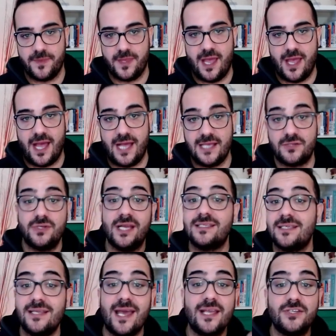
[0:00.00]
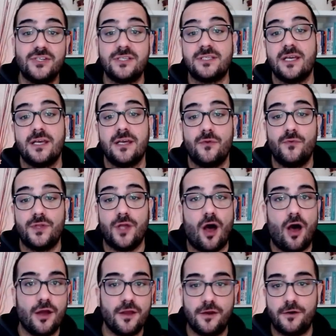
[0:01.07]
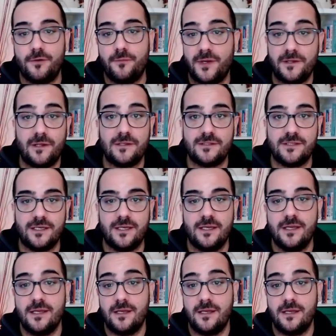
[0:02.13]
As you can see, the agents with higher penalty